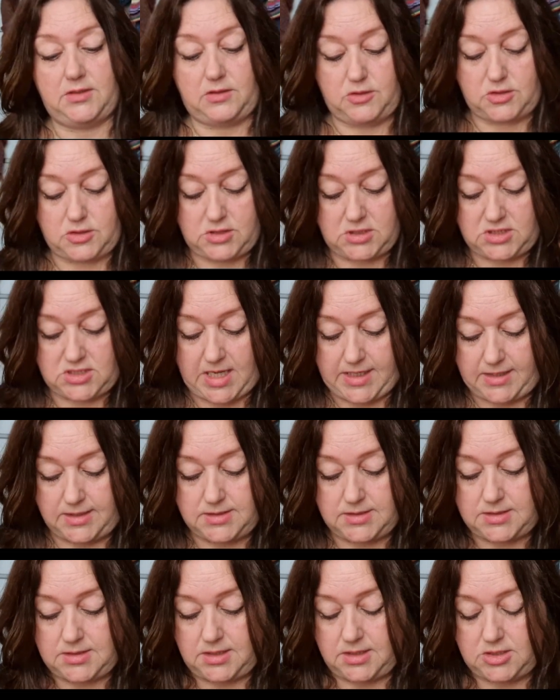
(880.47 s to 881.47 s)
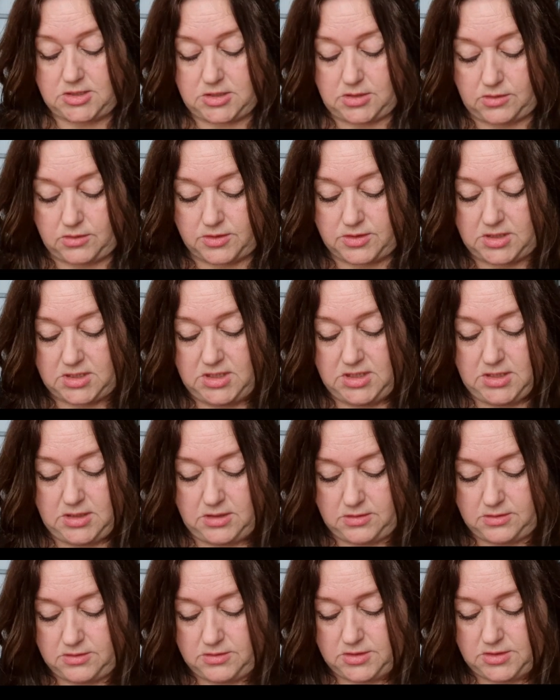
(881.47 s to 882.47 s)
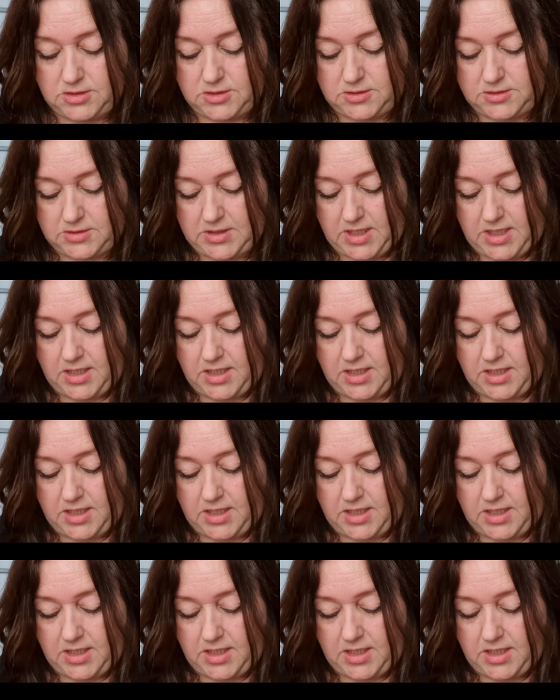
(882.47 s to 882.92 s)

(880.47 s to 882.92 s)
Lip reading: Dus the second is on the needles,